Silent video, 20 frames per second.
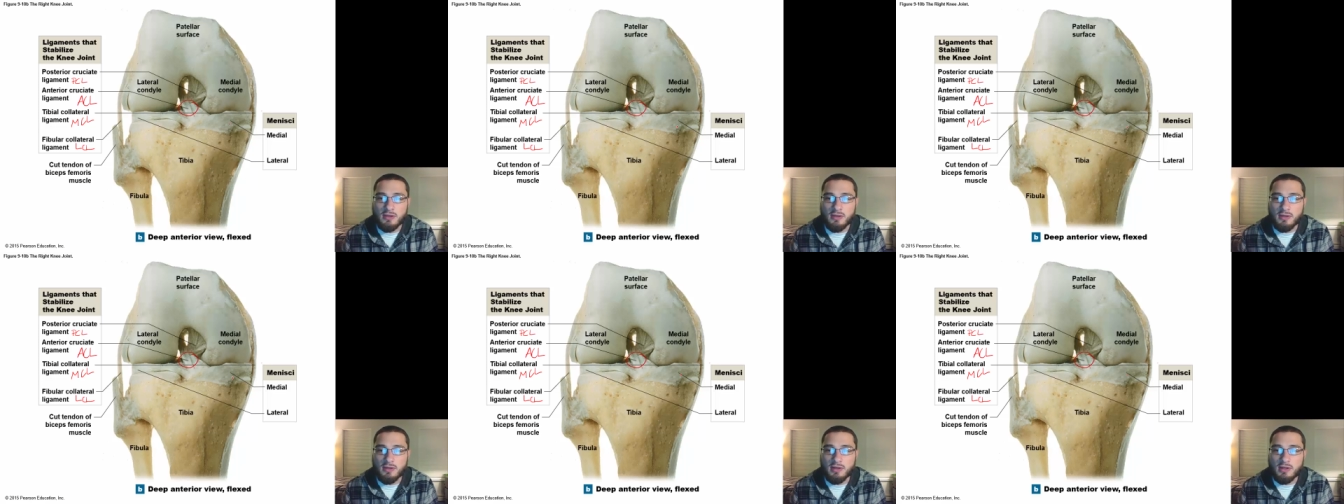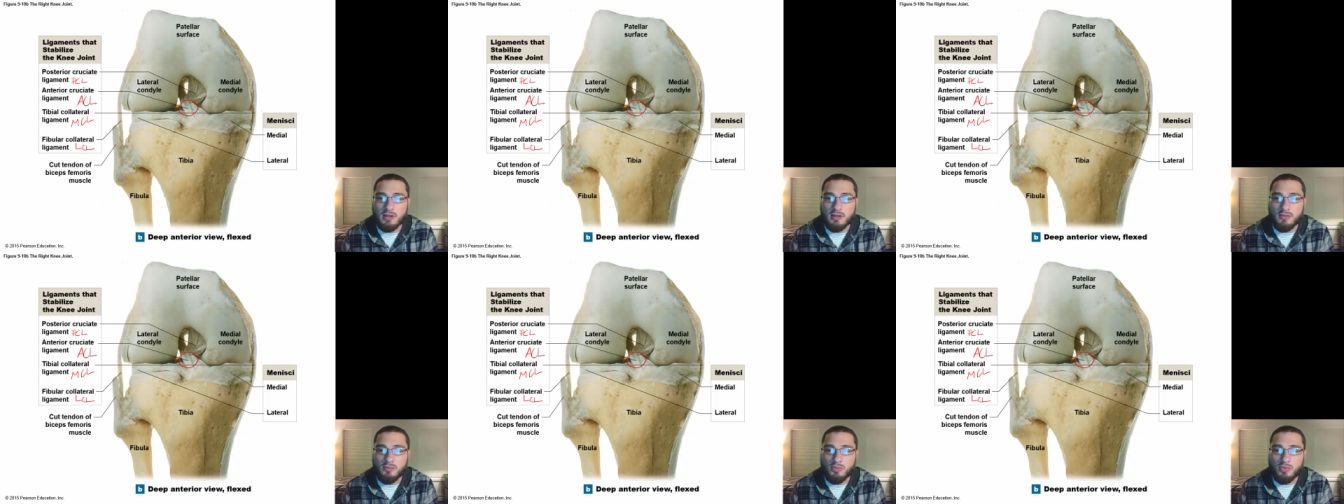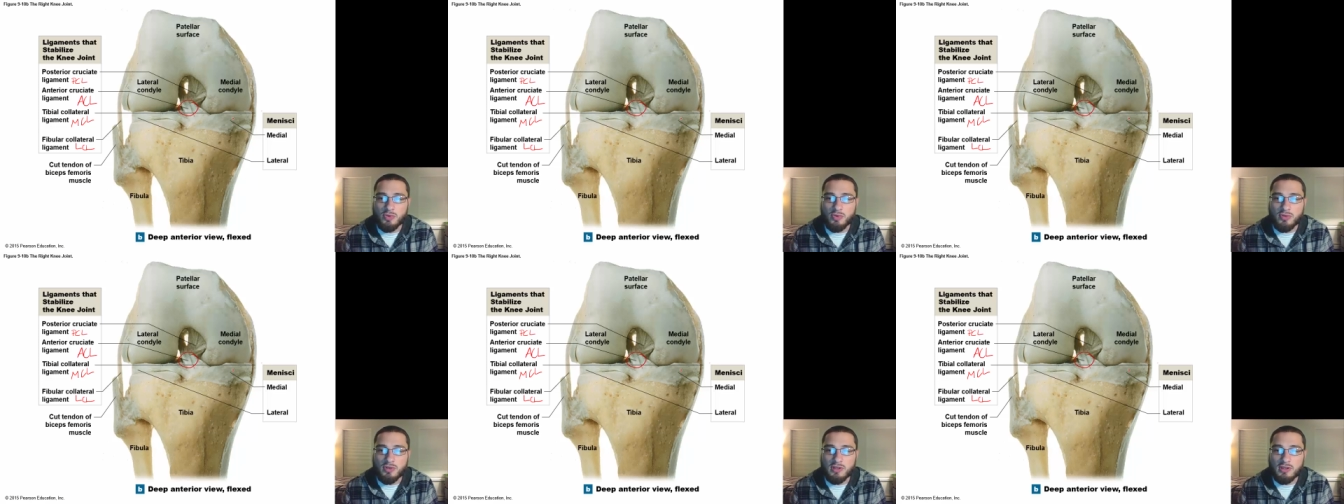all right,
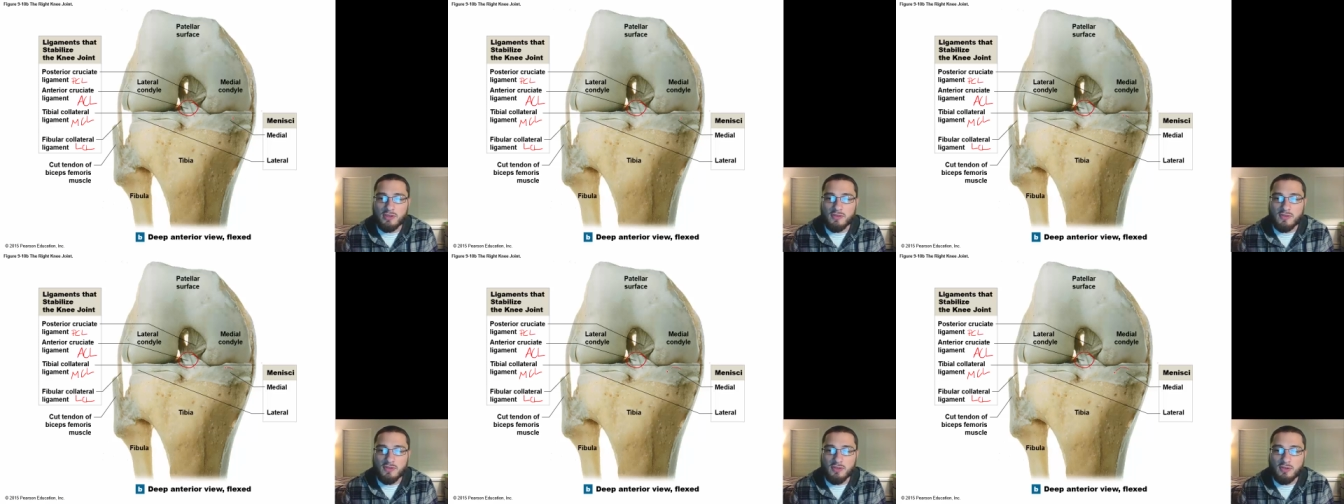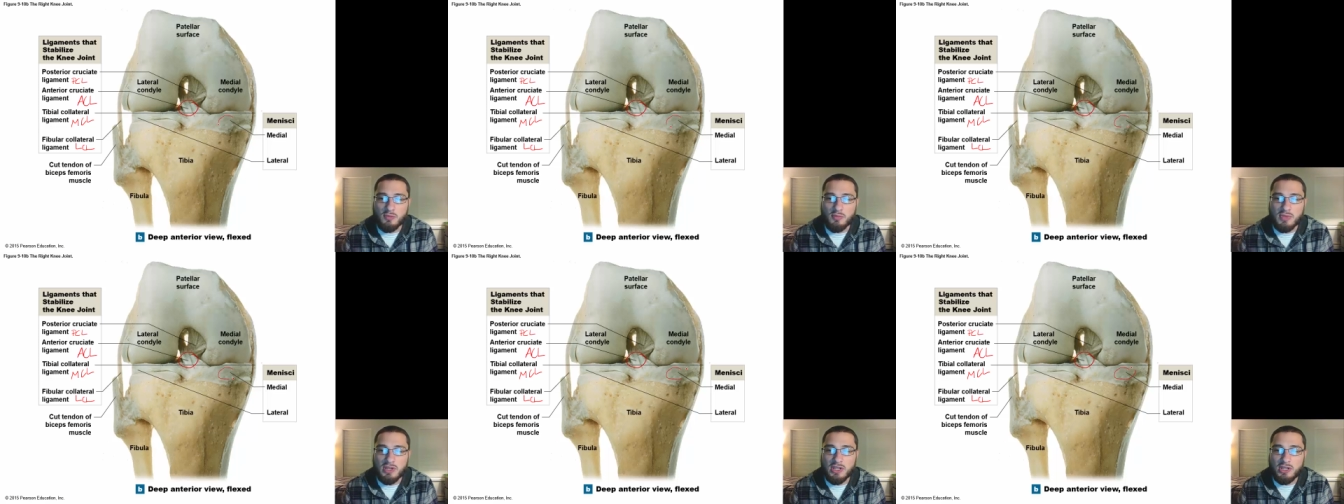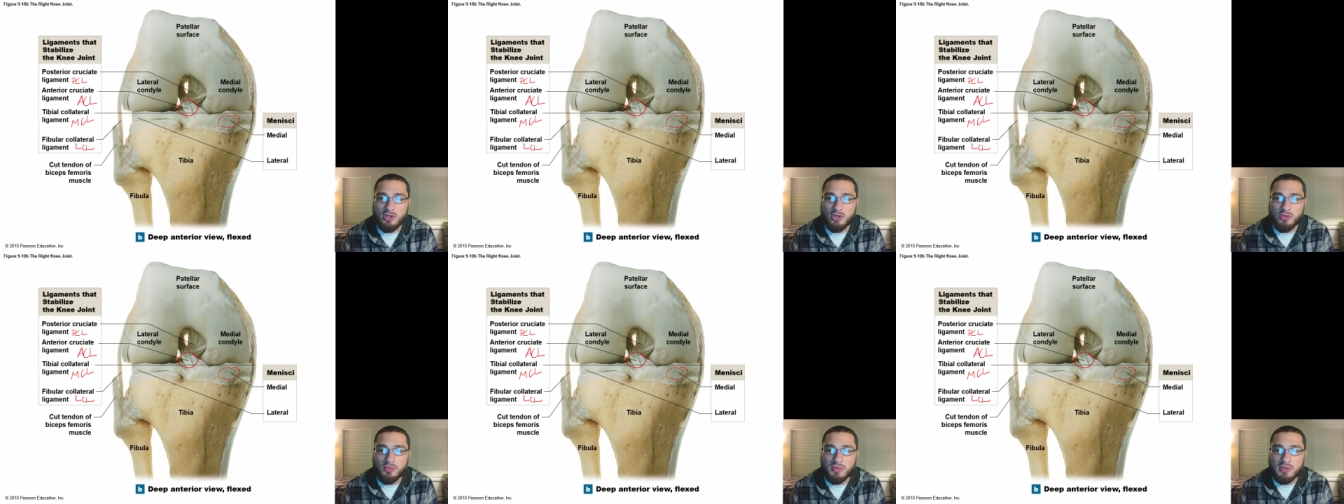broken into the
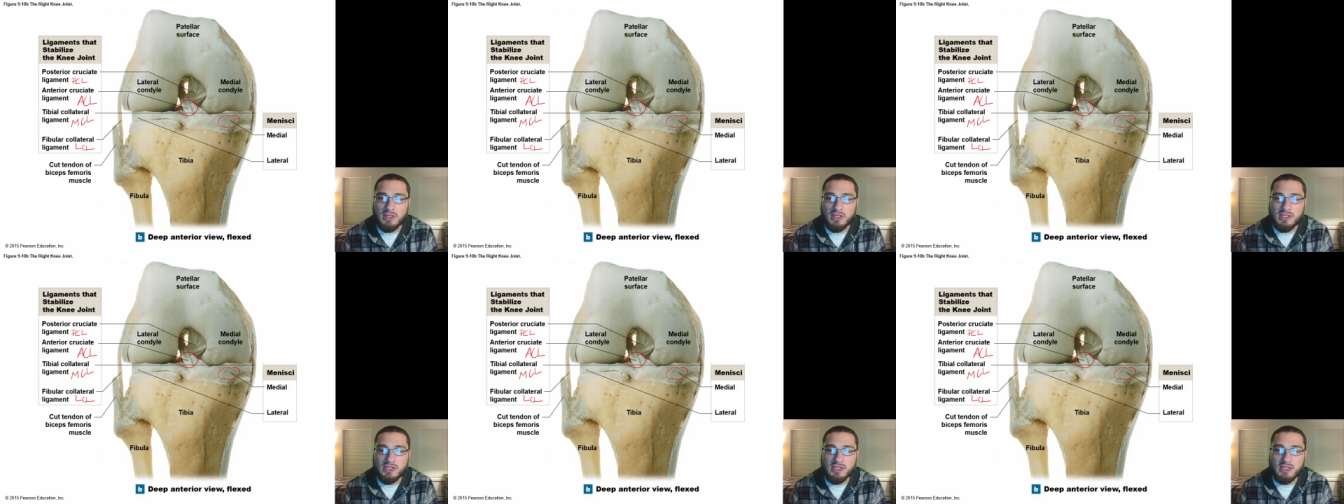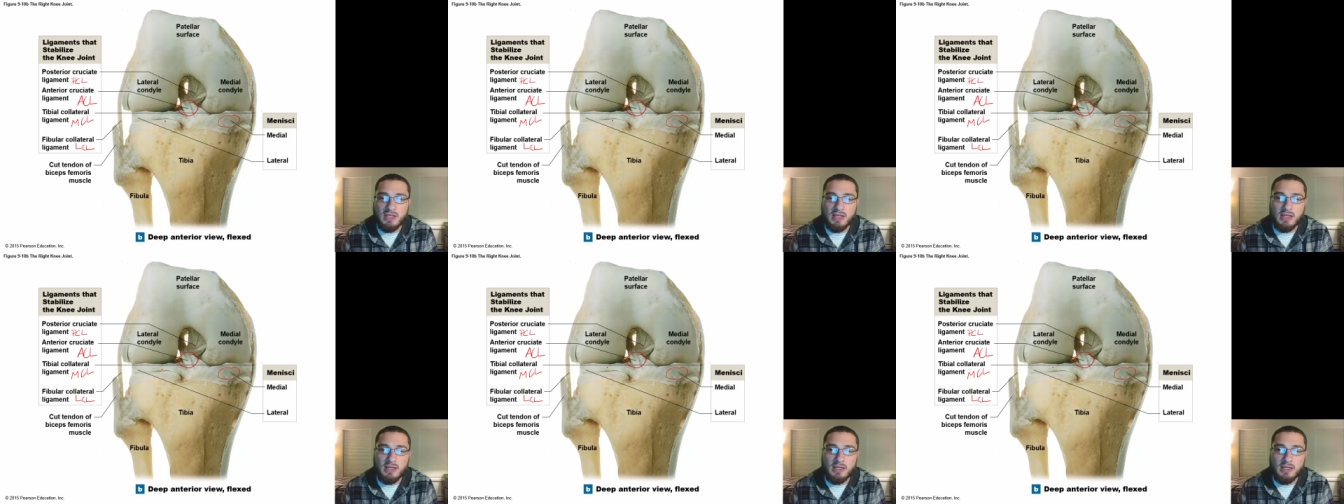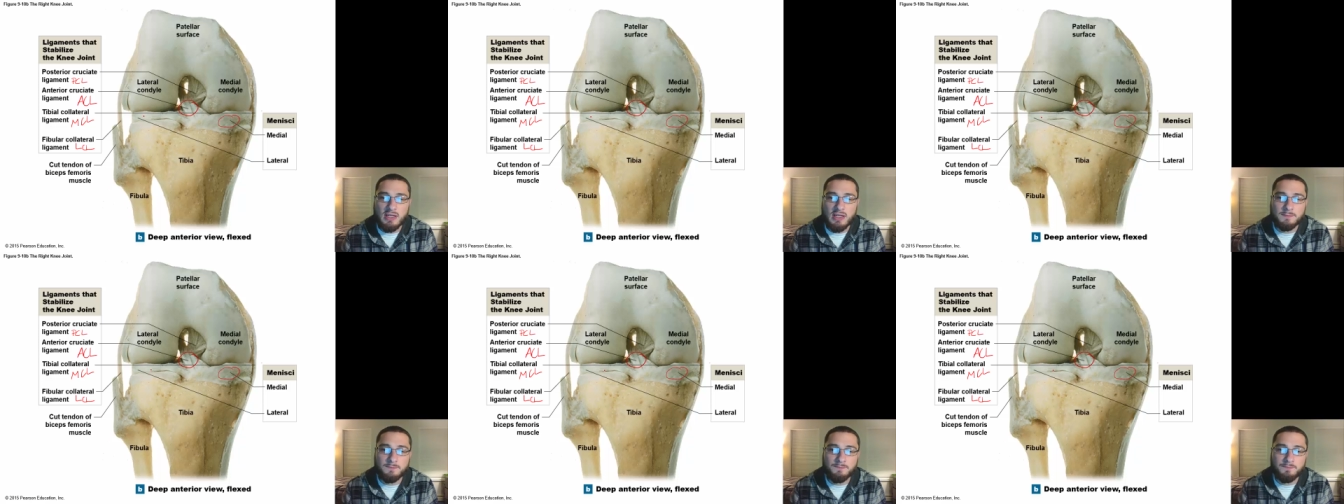medial menisci,